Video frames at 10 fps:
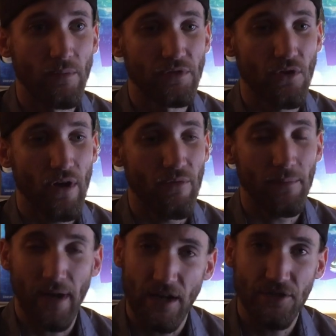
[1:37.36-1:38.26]
So I would
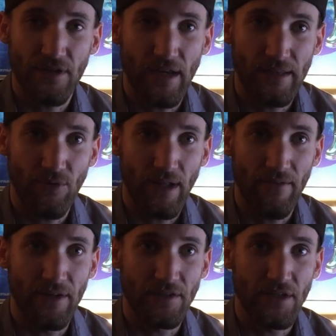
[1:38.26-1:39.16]
imagine that they will
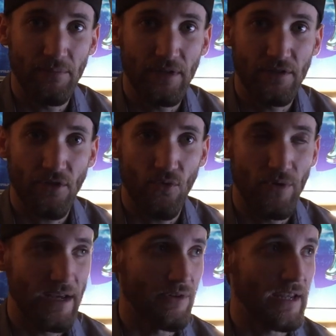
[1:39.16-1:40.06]
have an exhibit, so
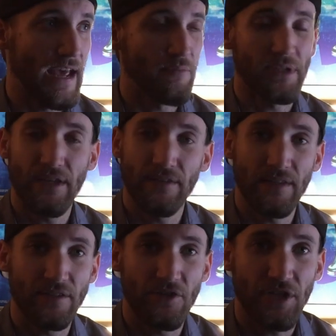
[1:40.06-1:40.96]
we can have plenty of
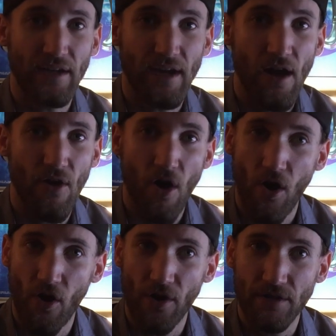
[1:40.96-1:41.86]
things to check out:
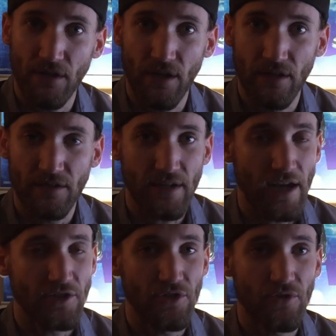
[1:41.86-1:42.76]
art,
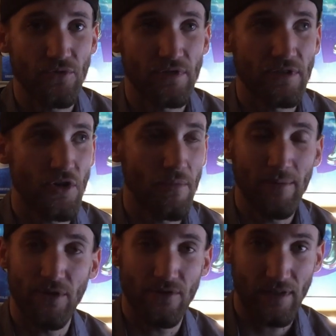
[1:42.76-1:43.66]
statues. You know,
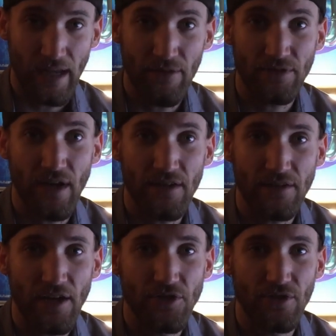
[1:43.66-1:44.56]
maybe there's a life-size
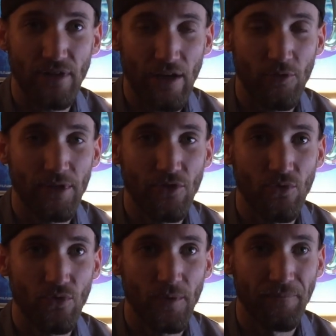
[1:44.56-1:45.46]
statue there. That would be
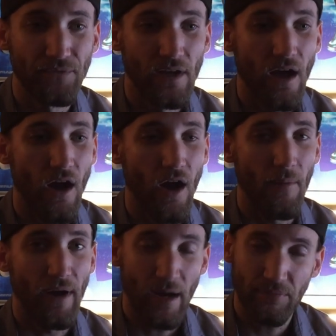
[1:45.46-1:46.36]
cool.
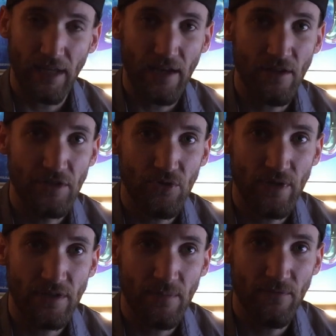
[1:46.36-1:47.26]
I plan on
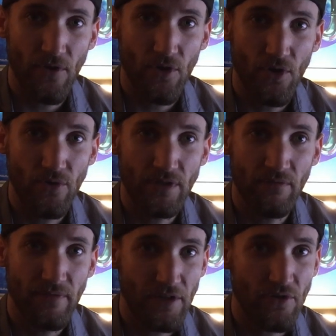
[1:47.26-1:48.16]
doing some photos
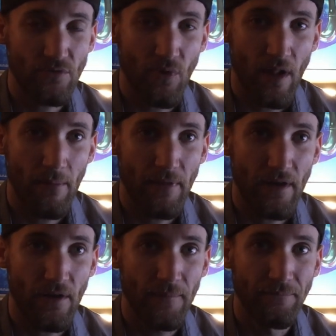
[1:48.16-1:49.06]
and videos while I'm
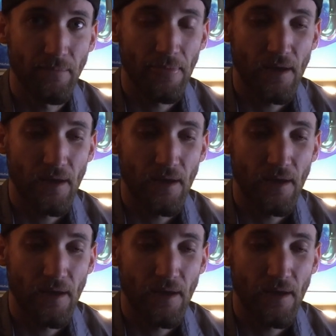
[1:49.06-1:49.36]
there.